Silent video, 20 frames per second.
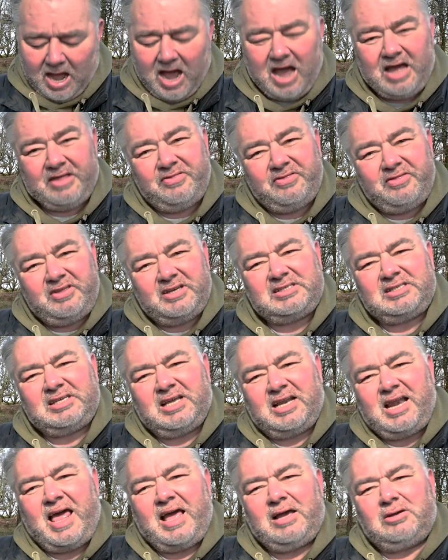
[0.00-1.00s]
And this
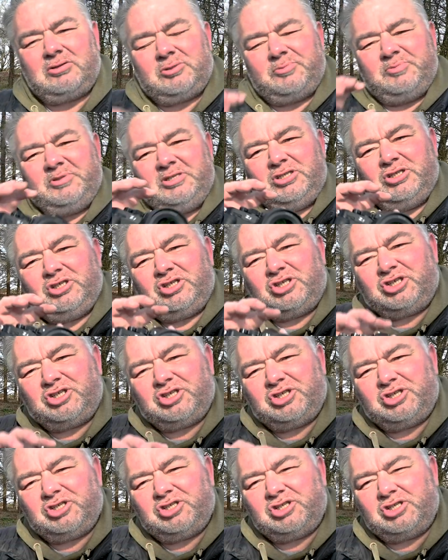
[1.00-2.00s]
allows me to
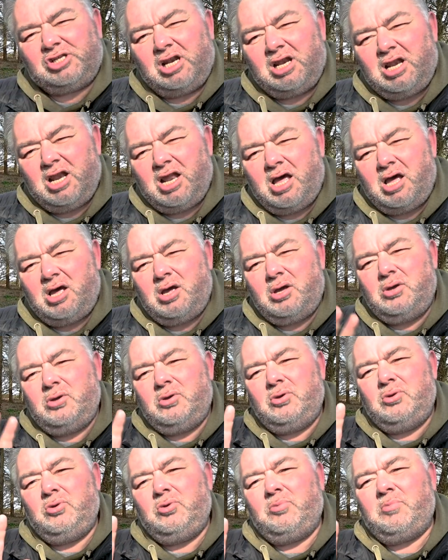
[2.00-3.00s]

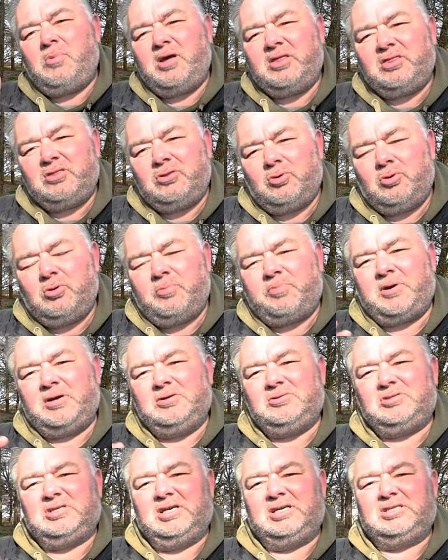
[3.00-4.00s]
slow my thought
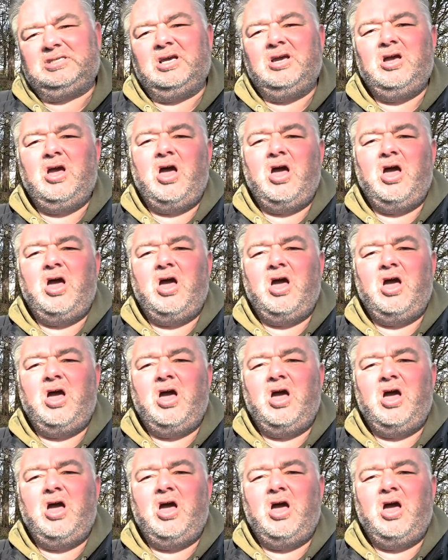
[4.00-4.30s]
process,